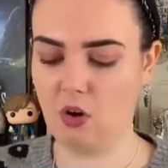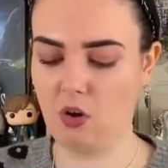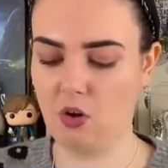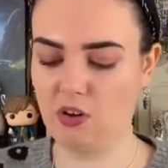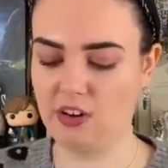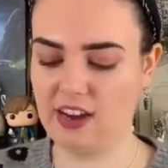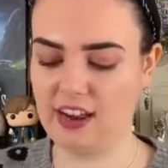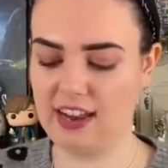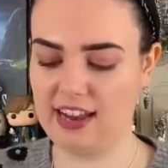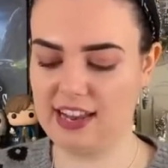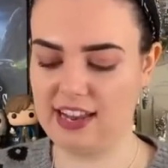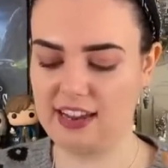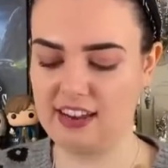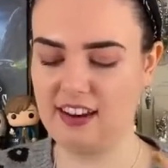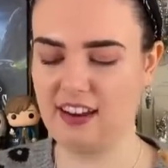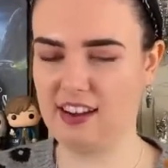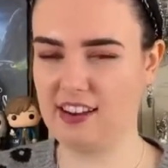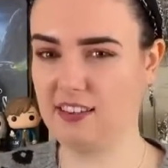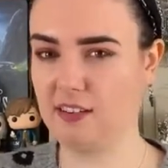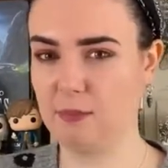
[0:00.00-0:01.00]
on like
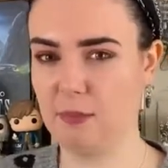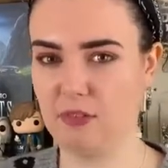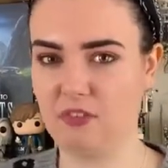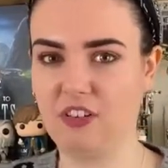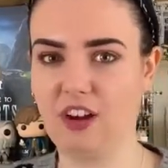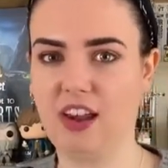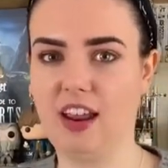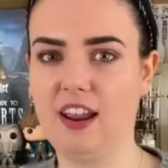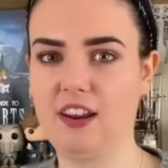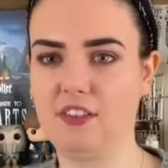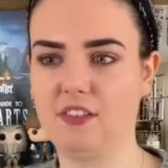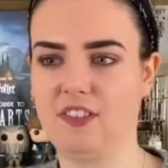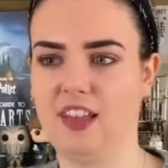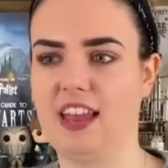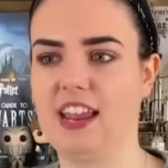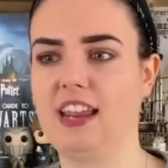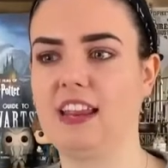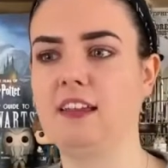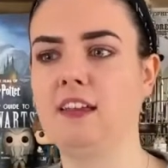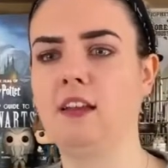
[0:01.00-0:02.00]
an item of
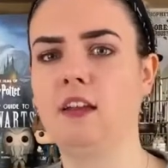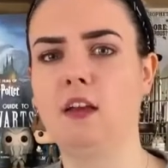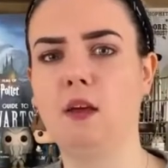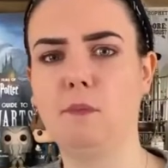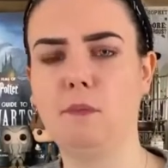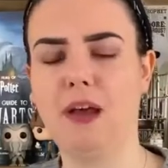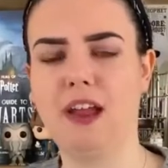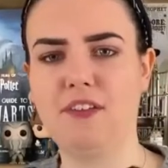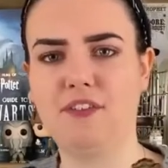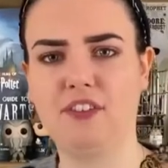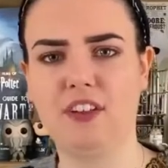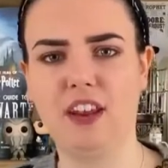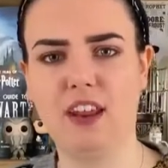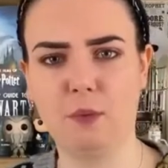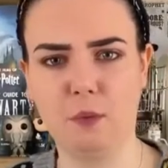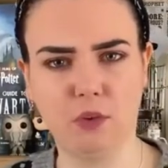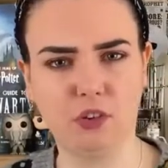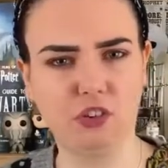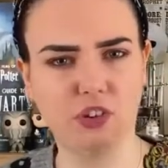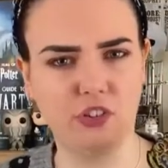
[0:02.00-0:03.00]
clothing, but I feel
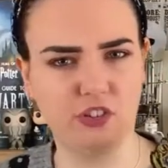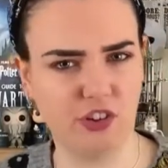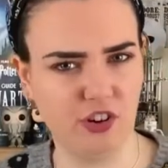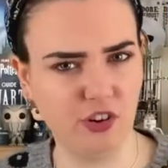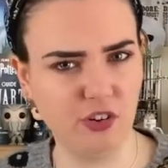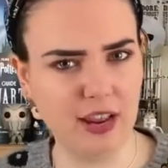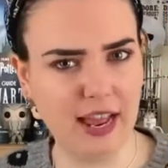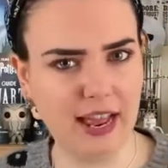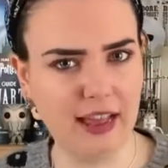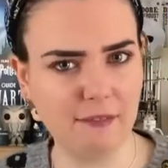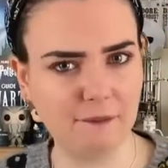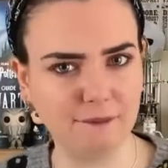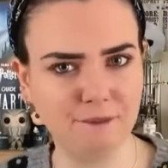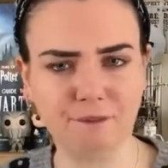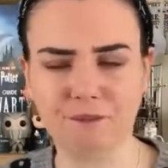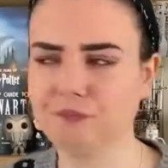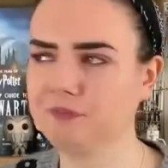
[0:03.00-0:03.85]
I want to do that.